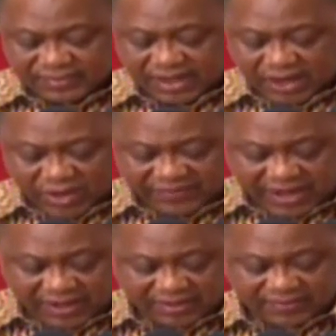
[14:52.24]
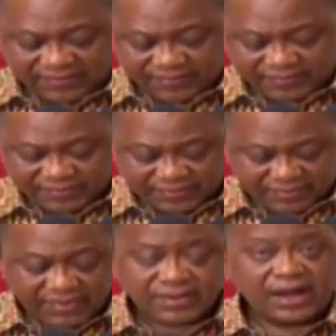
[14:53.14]
However,
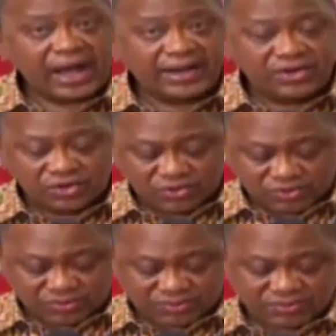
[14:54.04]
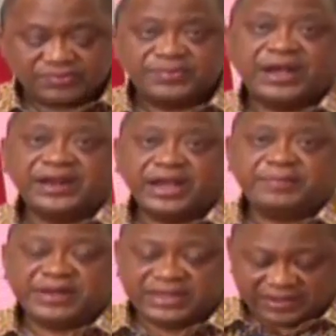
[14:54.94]
I know and I
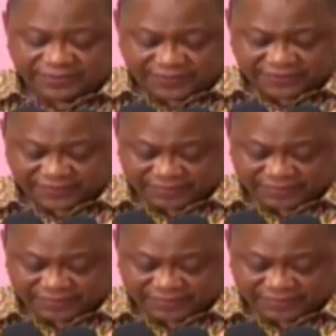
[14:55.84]
believe